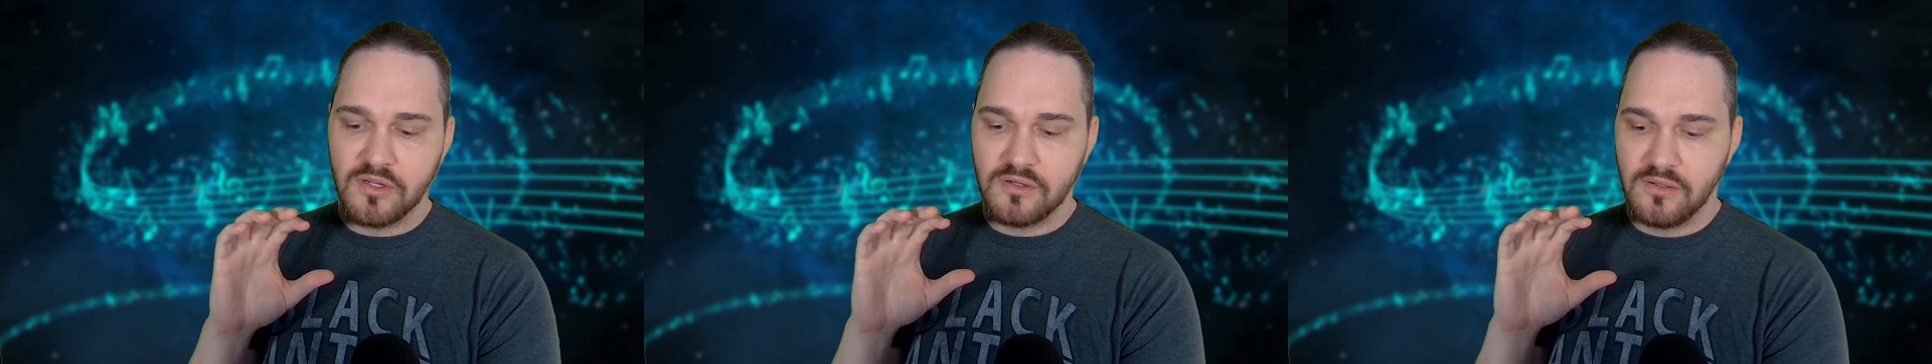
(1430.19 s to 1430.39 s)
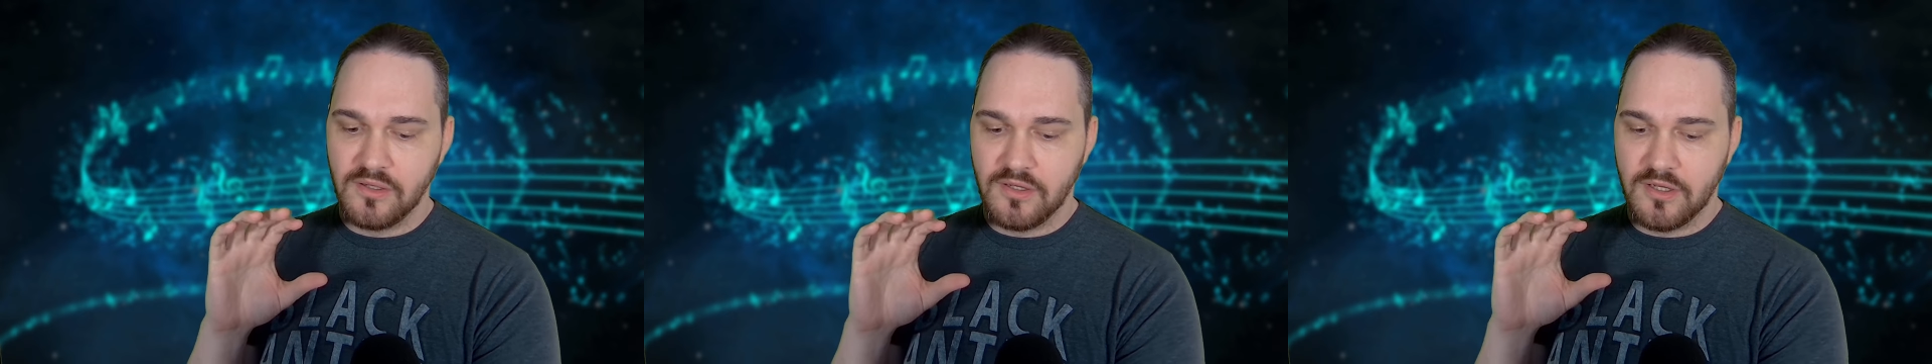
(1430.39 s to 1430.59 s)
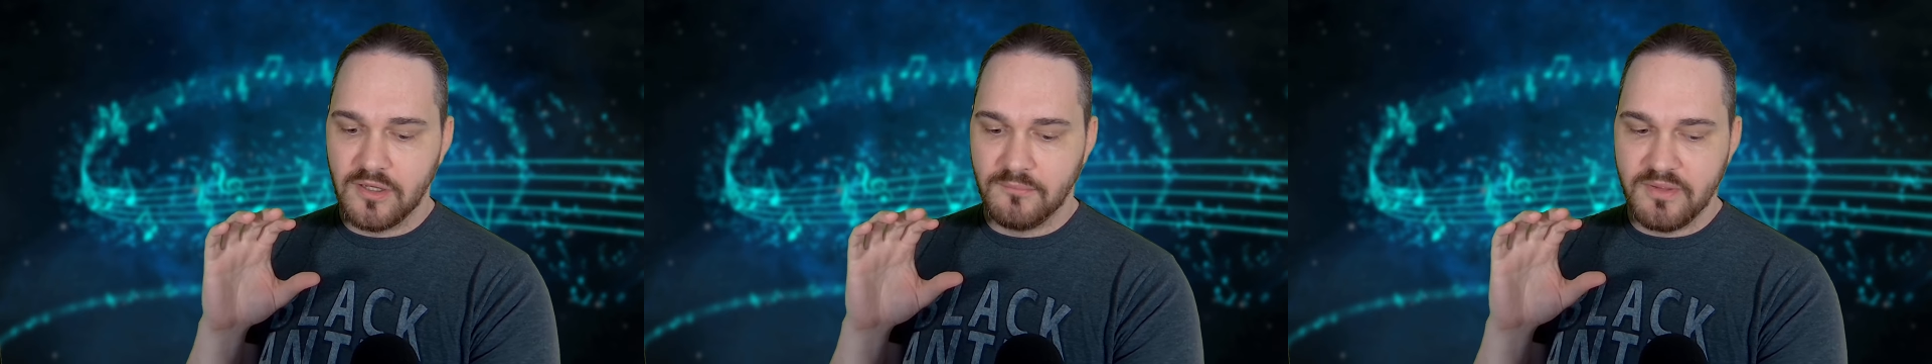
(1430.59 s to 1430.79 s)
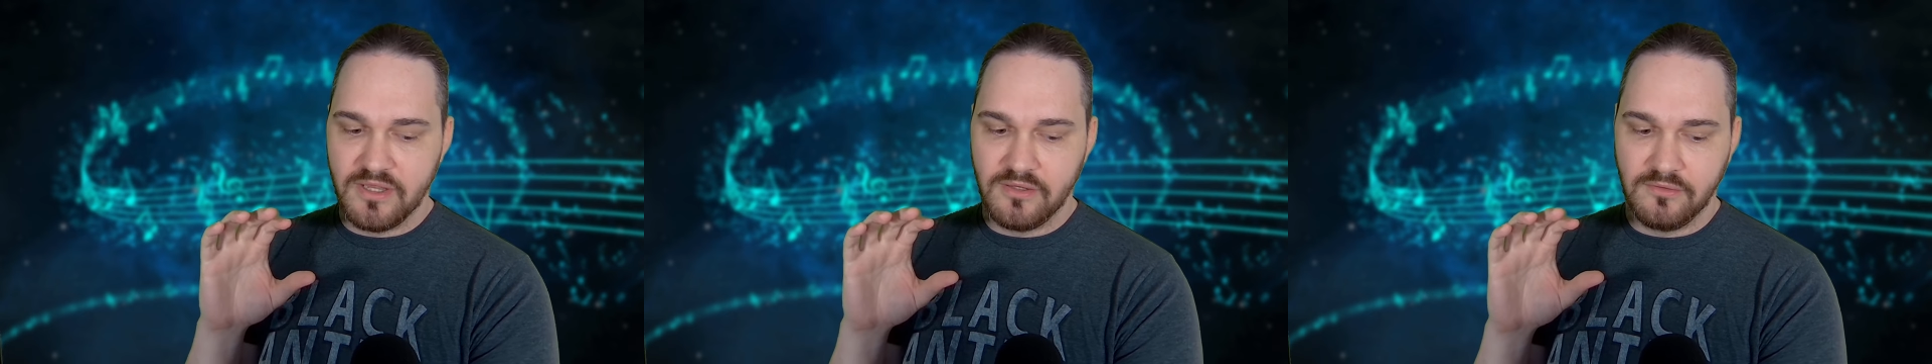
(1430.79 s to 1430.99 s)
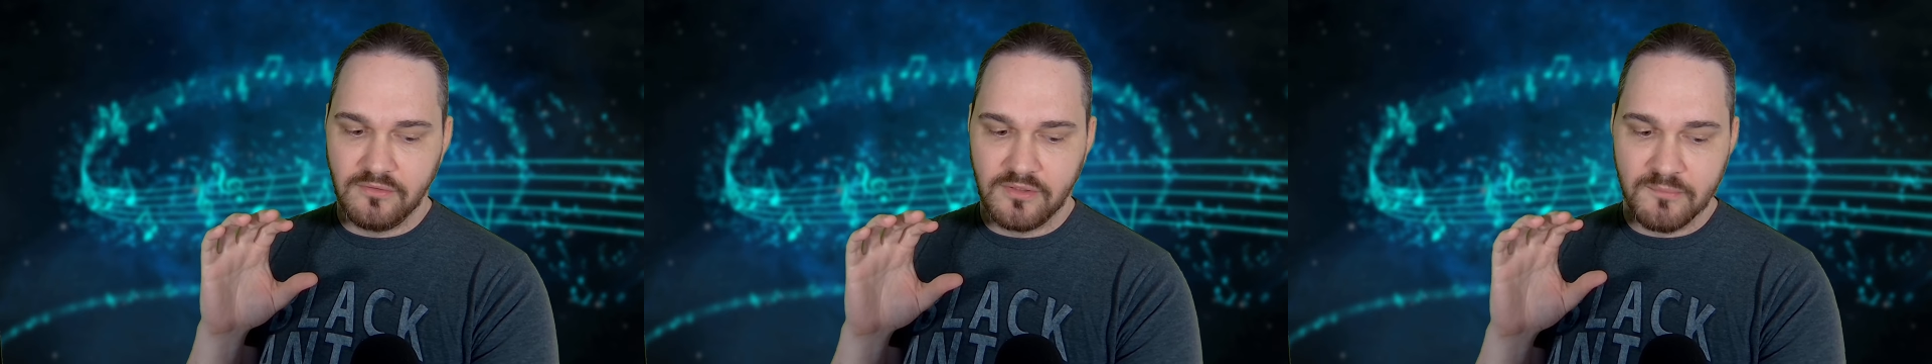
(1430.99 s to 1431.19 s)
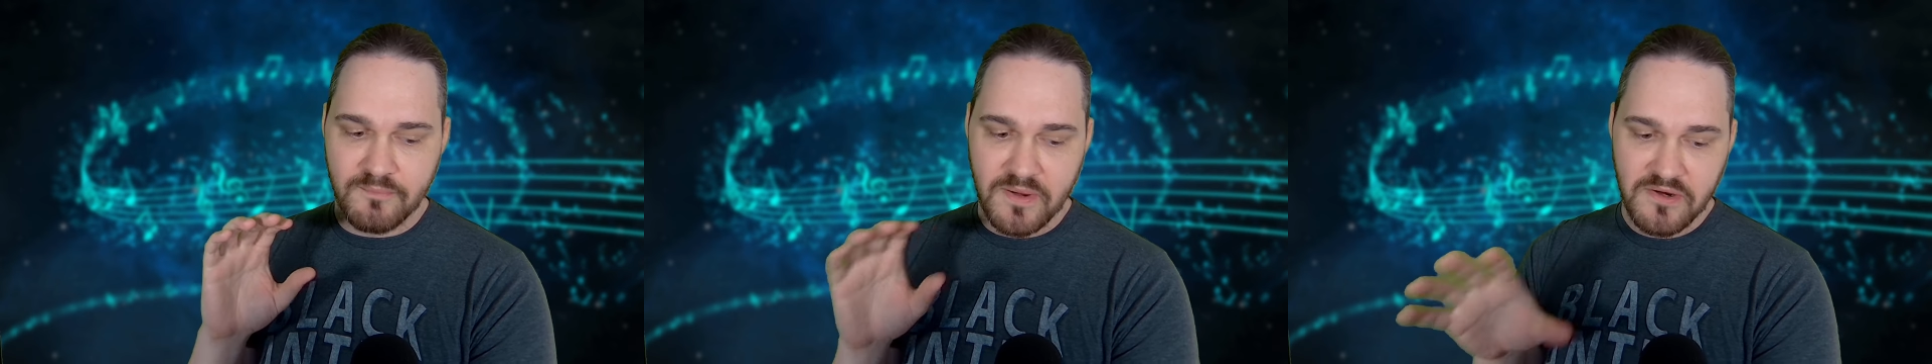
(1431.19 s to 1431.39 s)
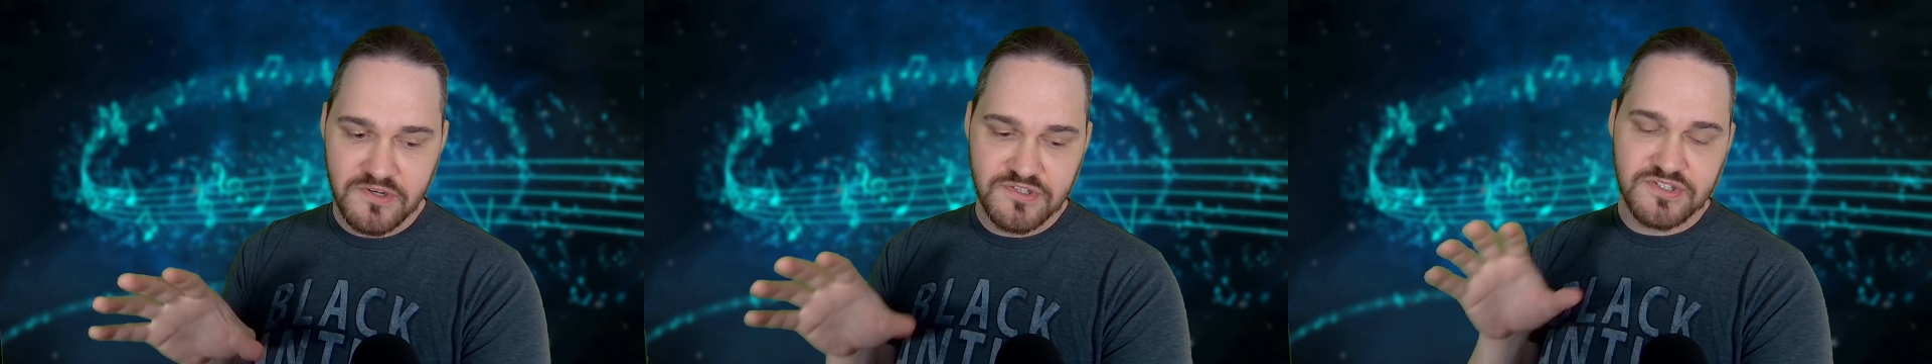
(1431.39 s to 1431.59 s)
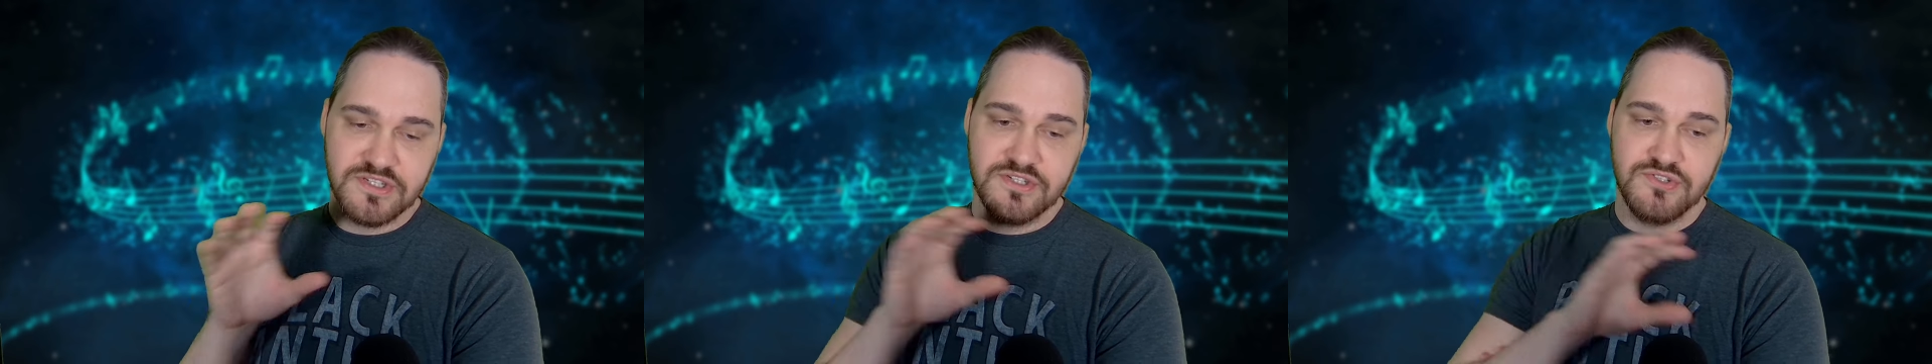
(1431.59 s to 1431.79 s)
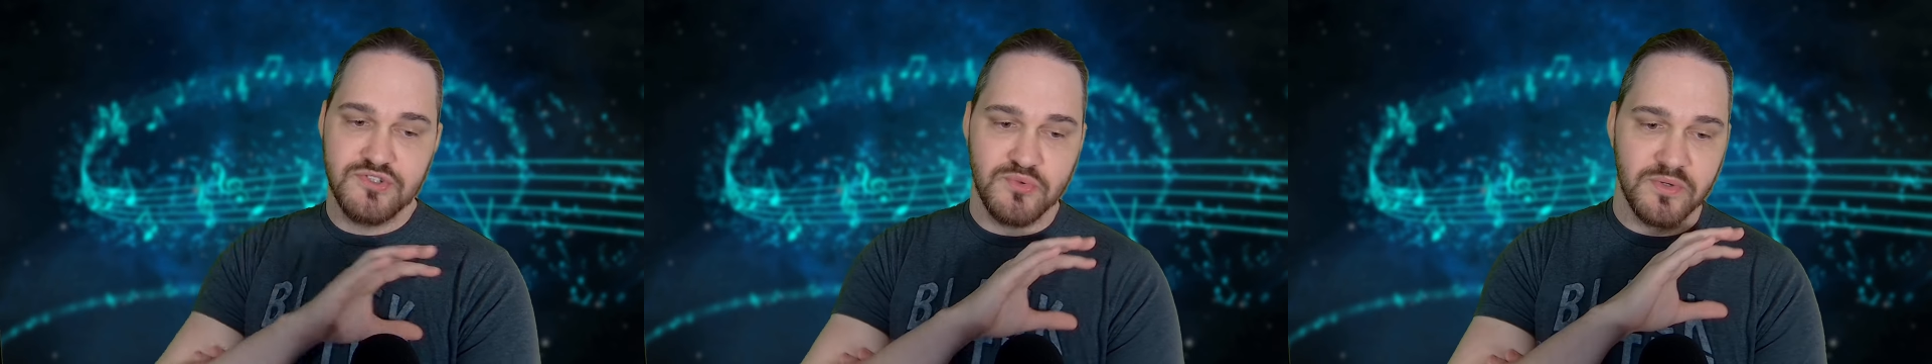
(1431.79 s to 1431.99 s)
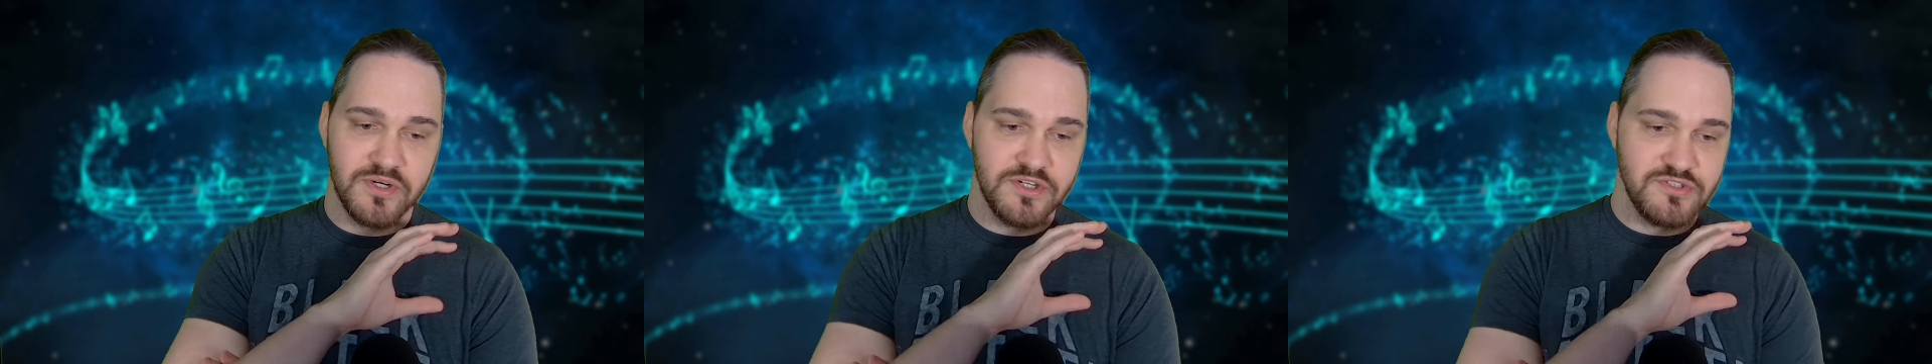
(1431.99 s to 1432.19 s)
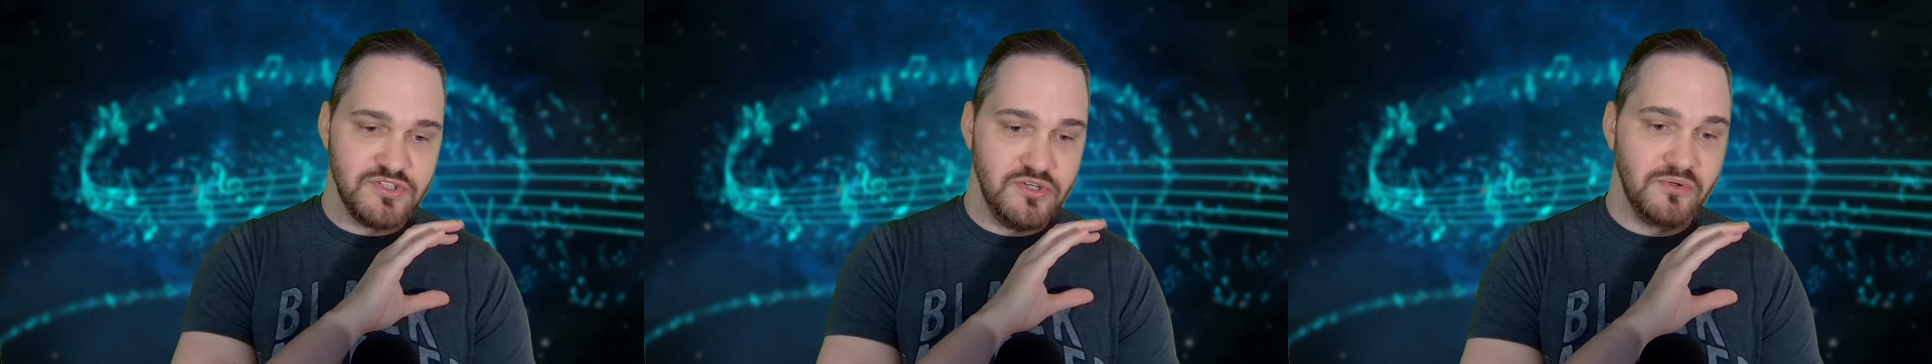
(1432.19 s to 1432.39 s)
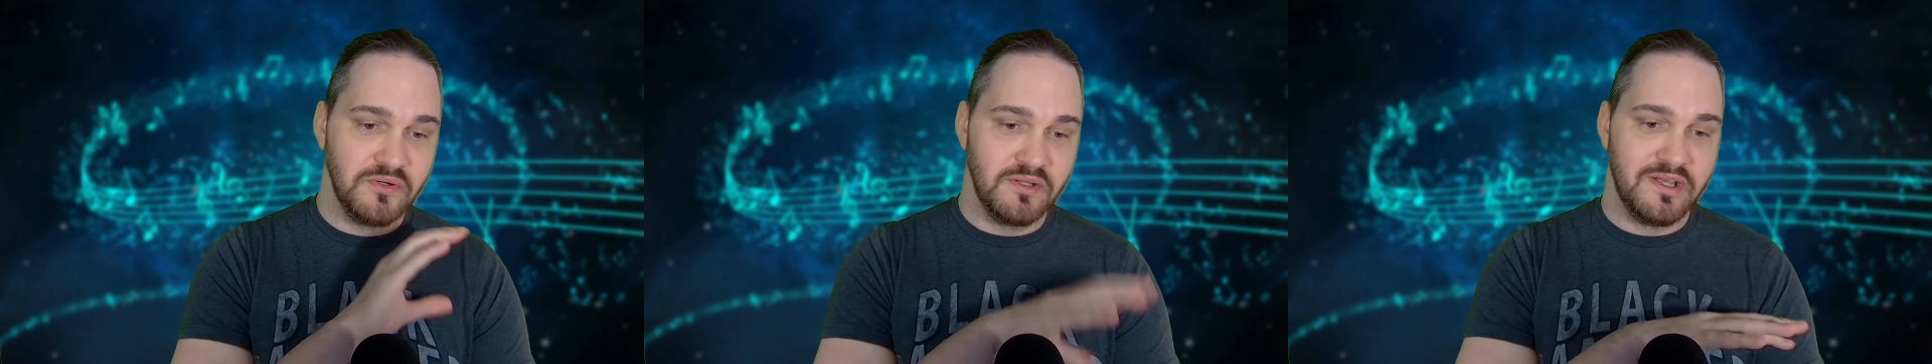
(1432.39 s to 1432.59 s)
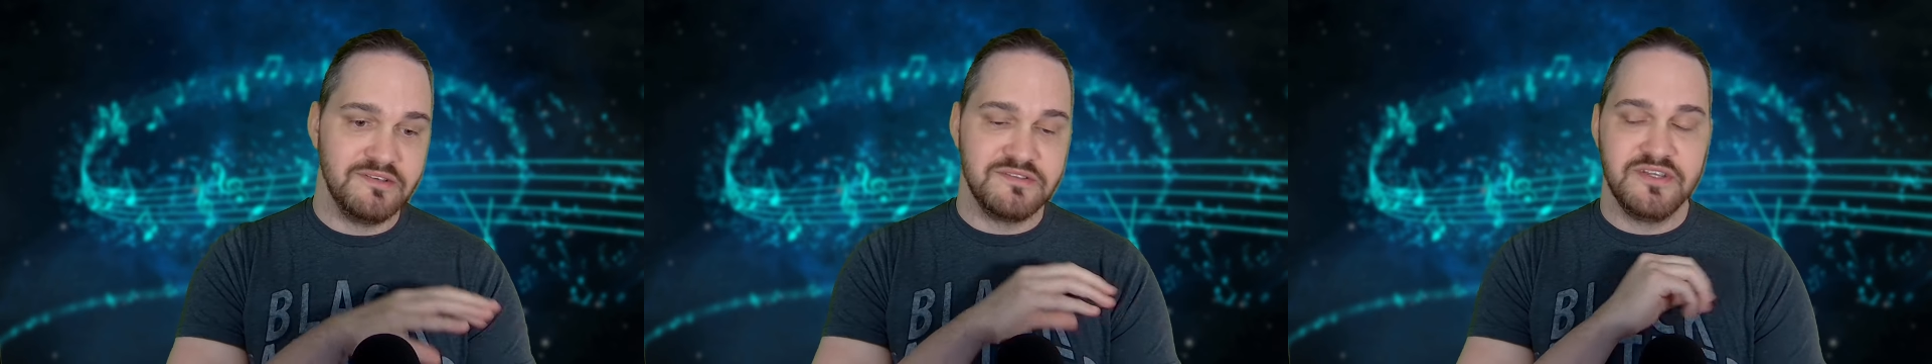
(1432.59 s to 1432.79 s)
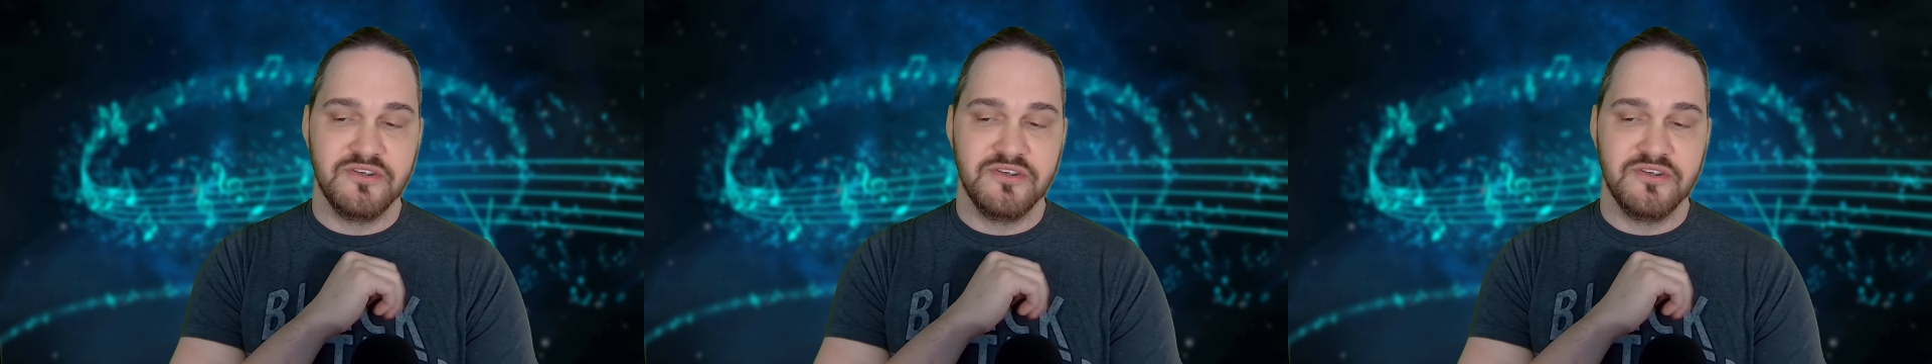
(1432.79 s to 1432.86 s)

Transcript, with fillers: um, in comparison to where it's utilized